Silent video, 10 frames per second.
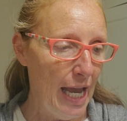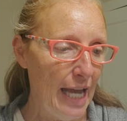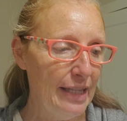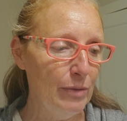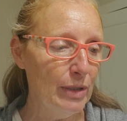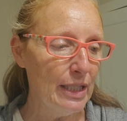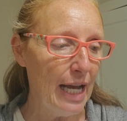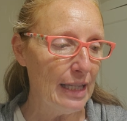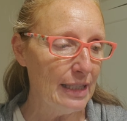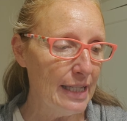And then when
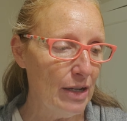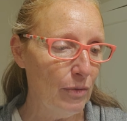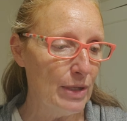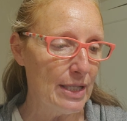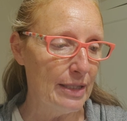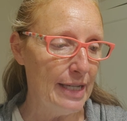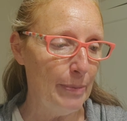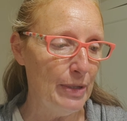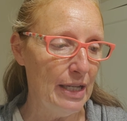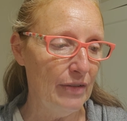Gallio was the
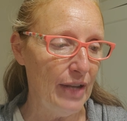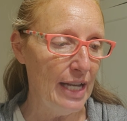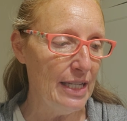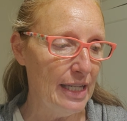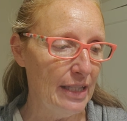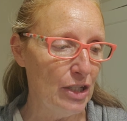deputy of Achaia,